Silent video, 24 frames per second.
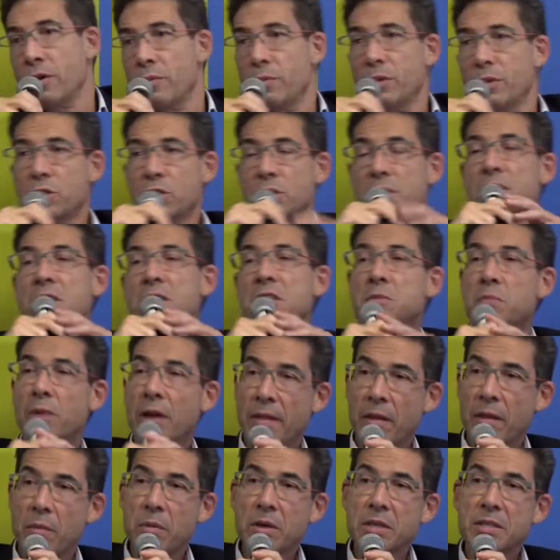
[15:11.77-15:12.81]
sorry, Mitch, just
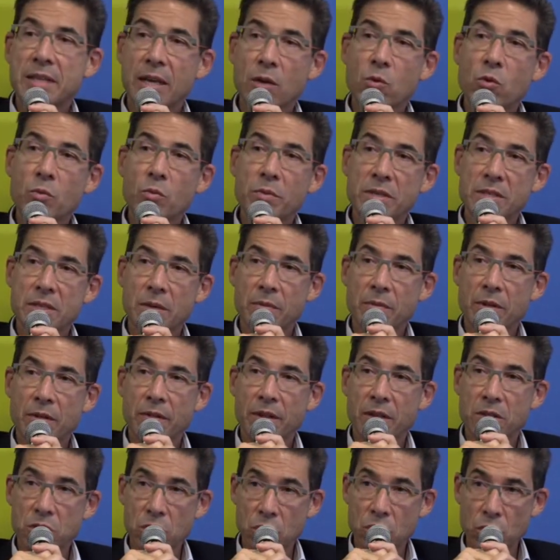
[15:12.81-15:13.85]
explain that, because that will be
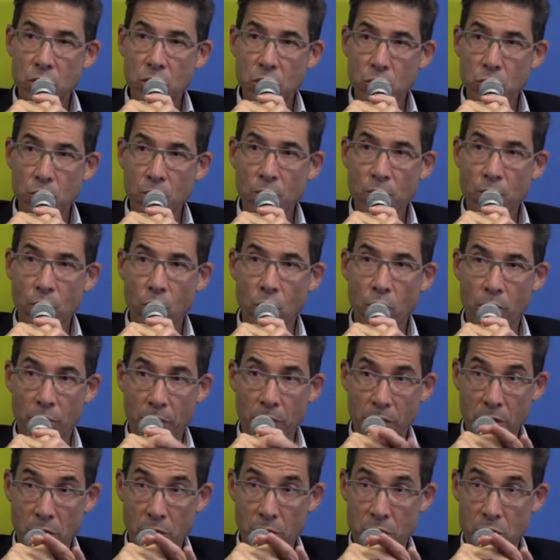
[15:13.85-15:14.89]
something that's new for
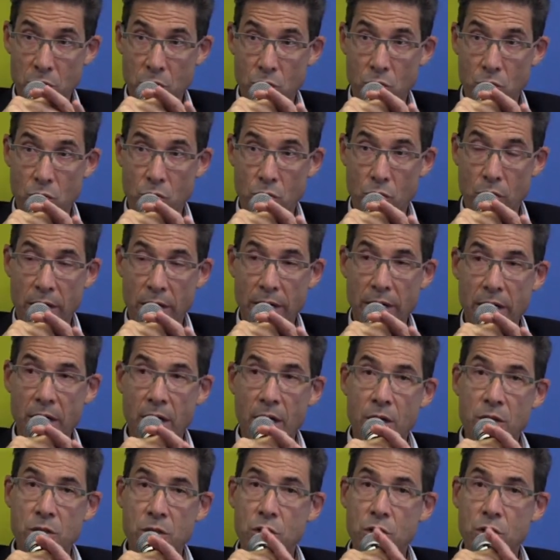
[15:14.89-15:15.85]
middle school, right?